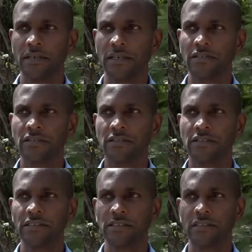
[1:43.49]
is
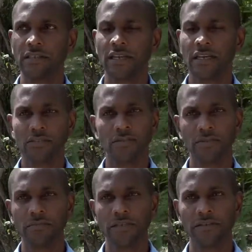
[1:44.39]
considered
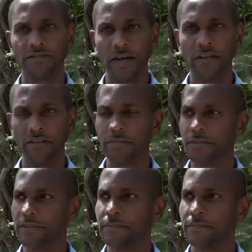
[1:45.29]
extremely valuable,